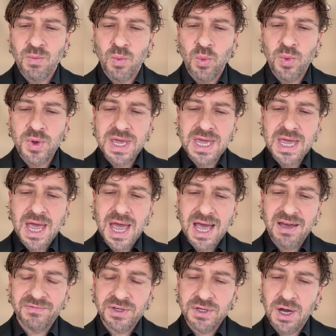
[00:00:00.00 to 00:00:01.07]
We
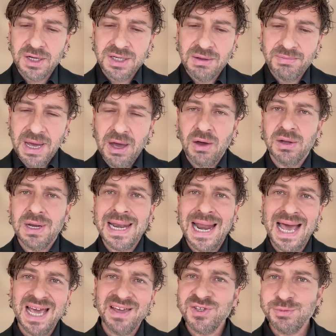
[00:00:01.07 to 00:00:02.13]
have talked about
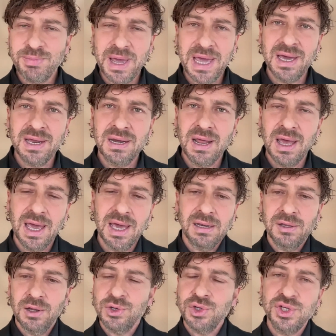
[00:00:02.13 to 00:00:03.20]
lifespan
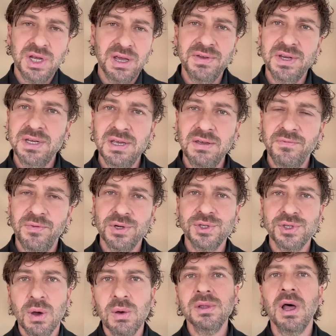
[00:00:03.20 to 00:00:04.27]
and longevity for
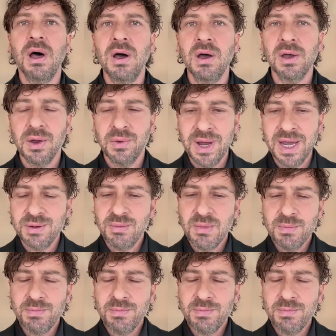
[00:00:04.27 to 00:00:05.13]
so long, right?